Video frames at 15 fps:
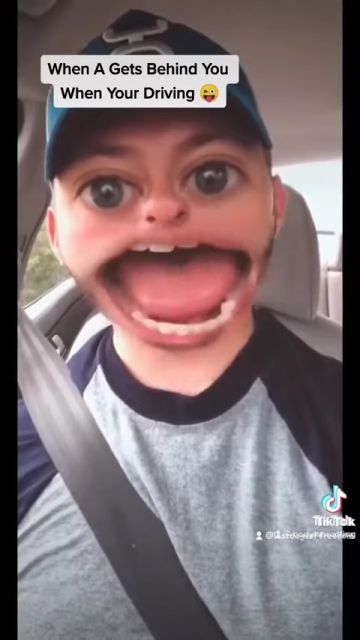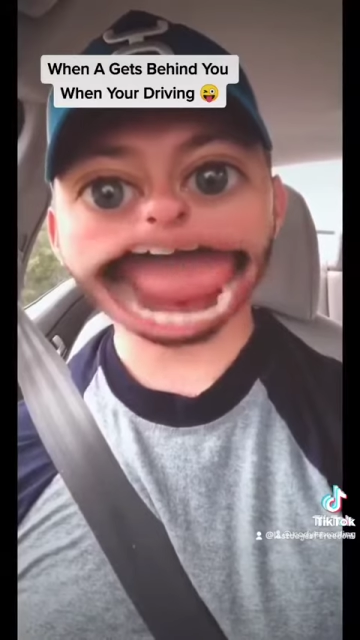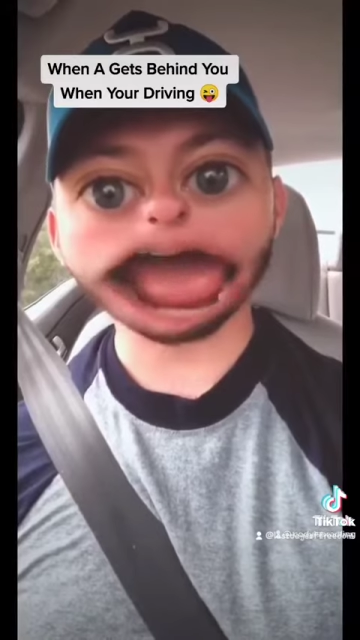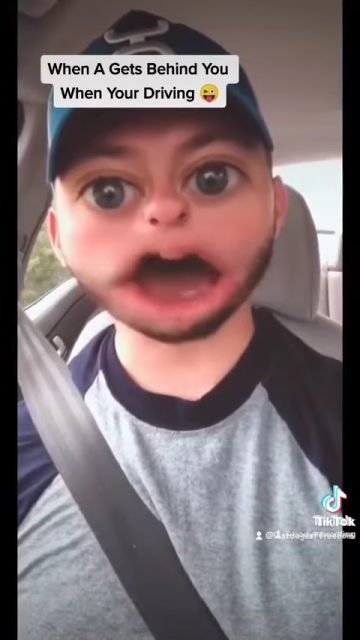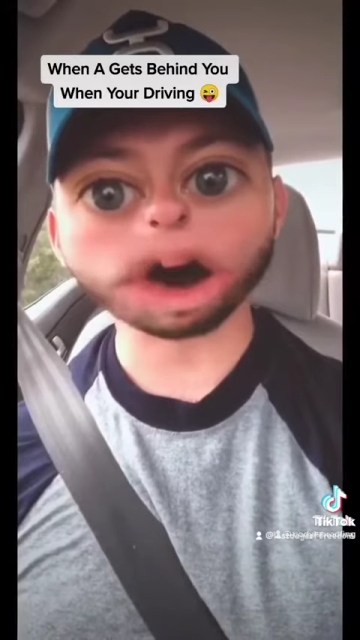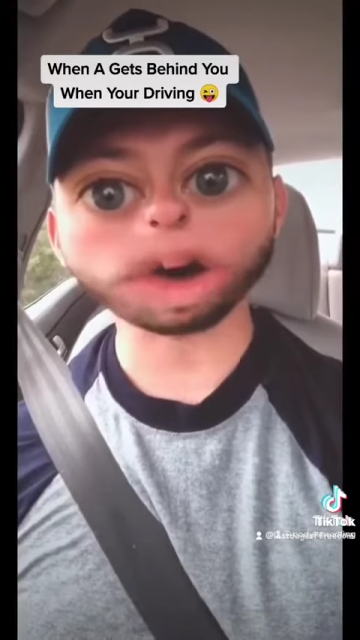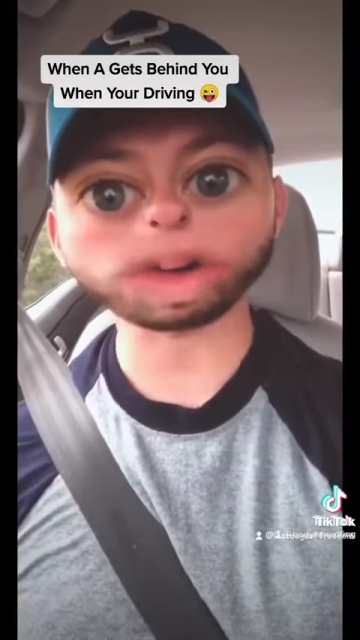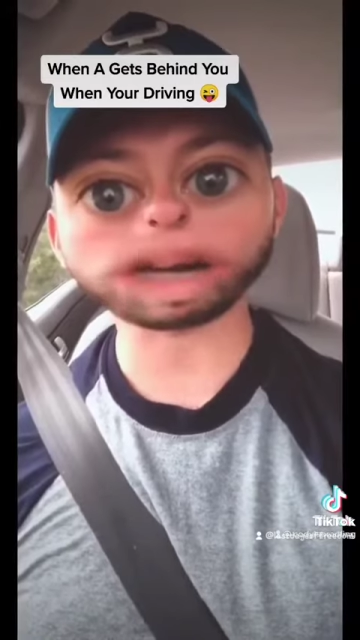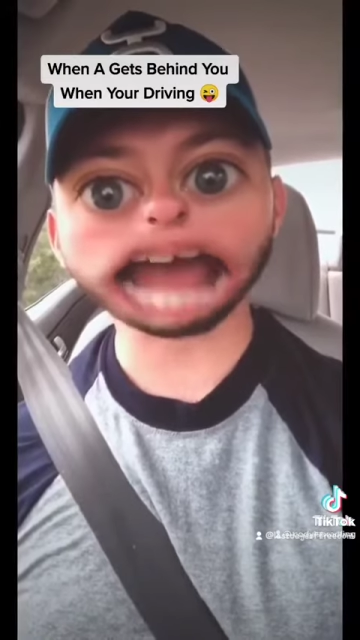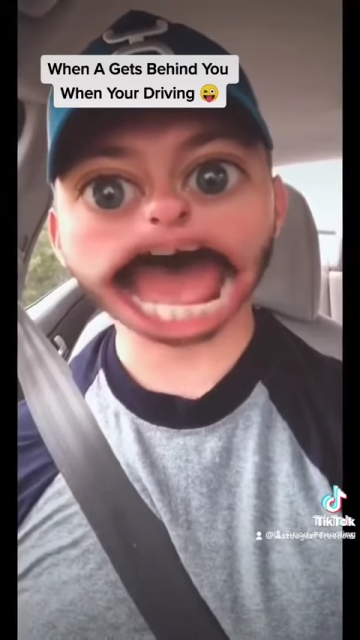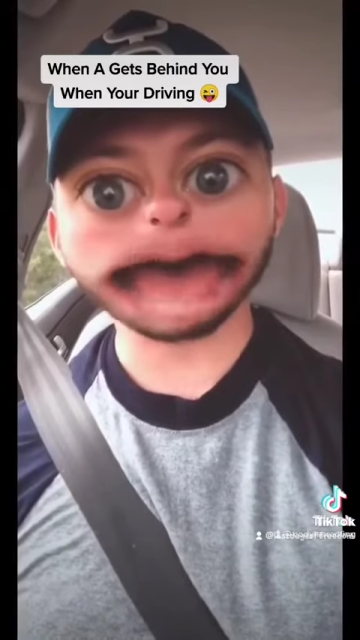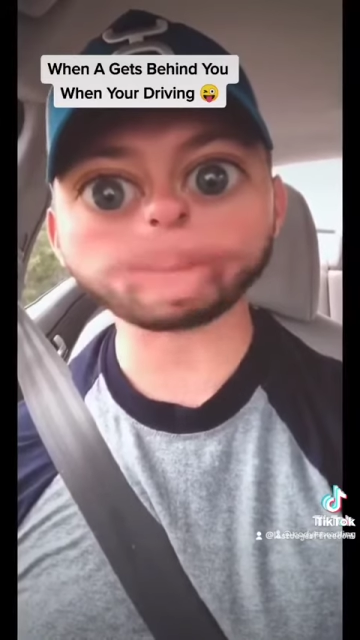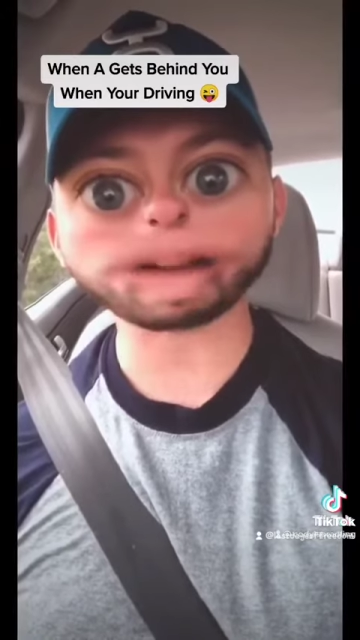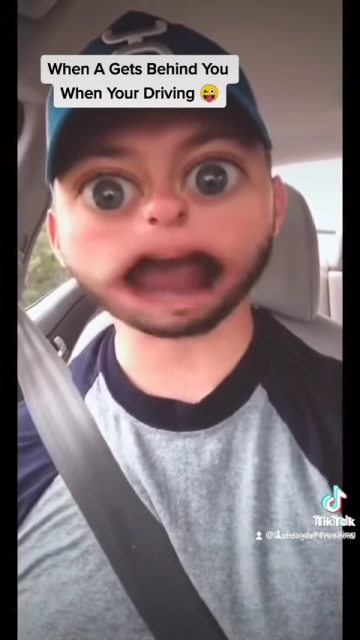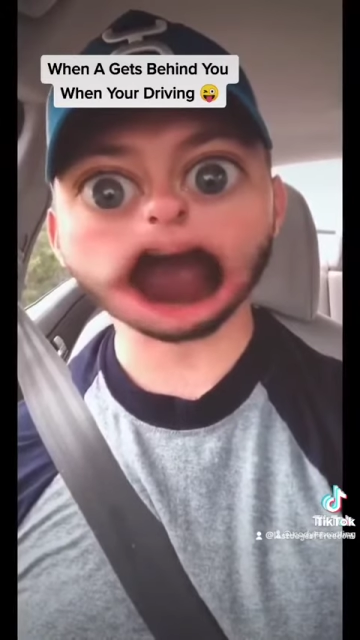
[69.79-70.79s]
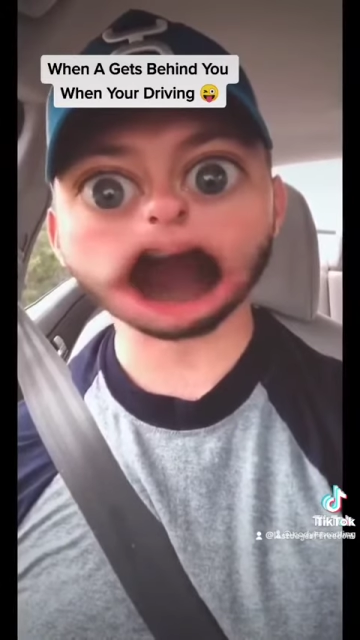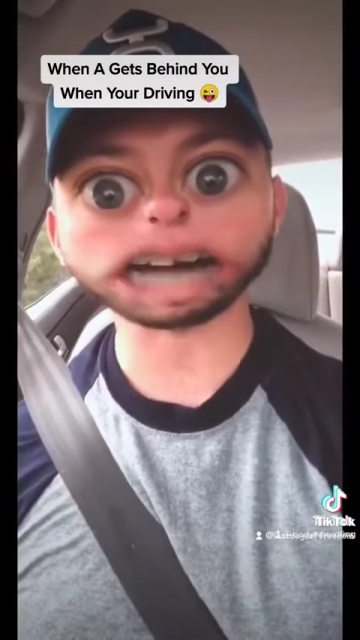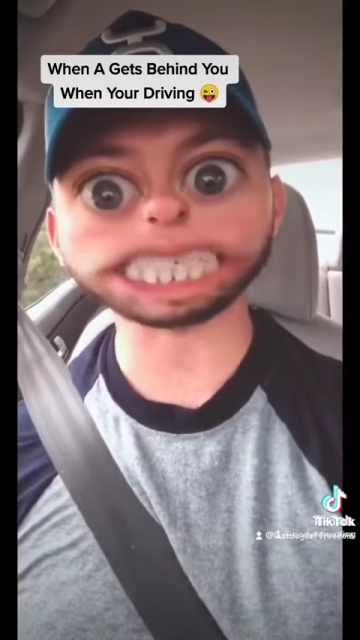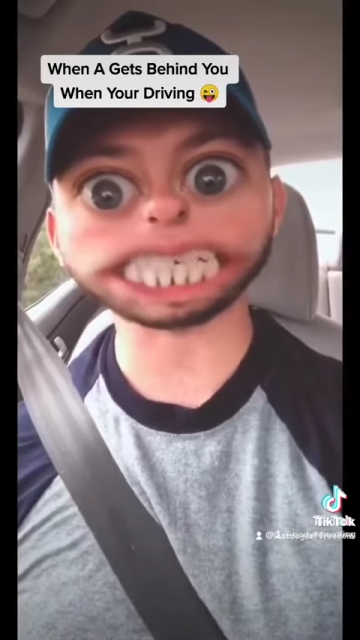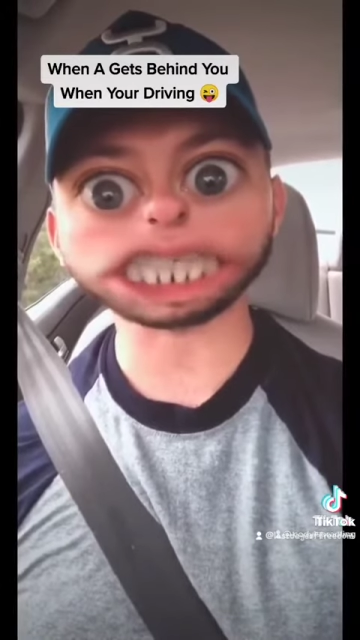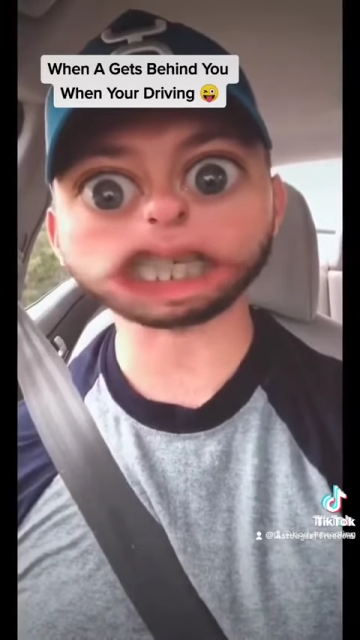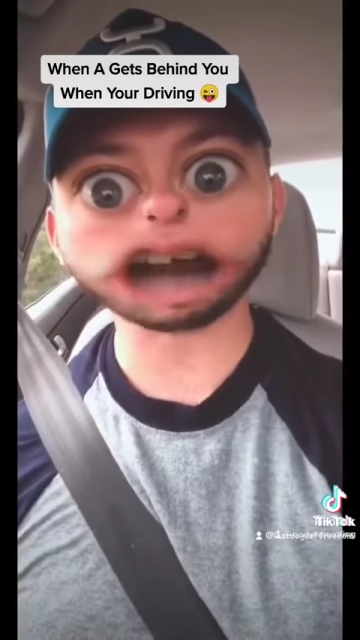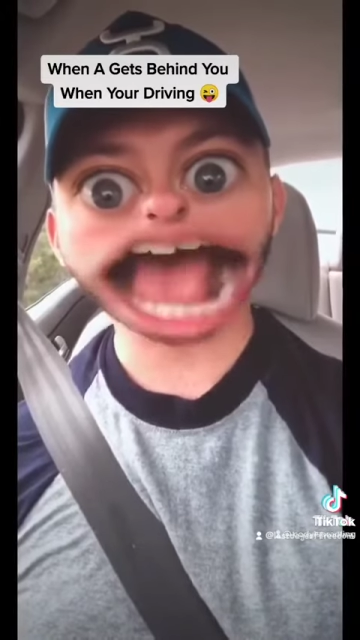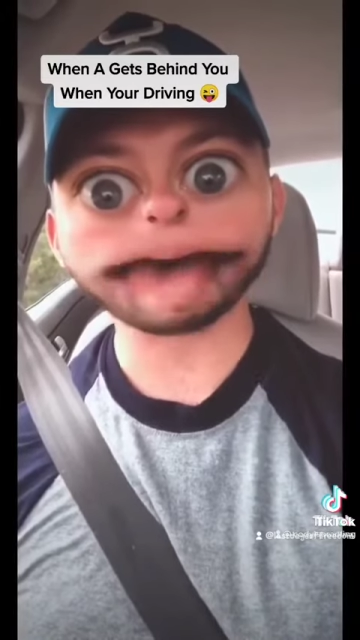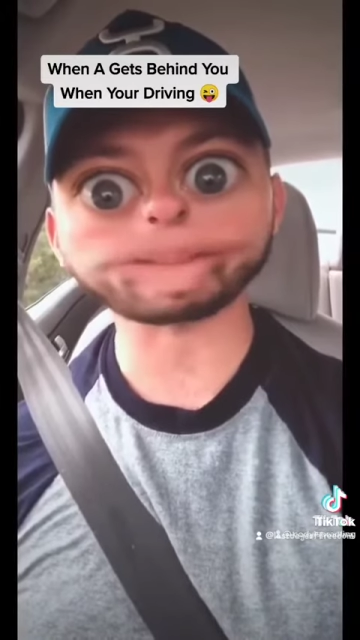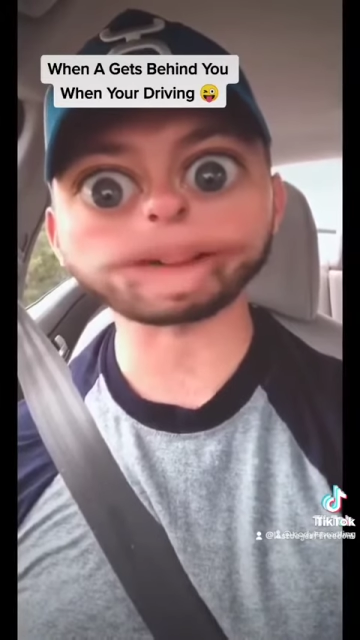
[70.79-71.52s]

old cop cars and drive them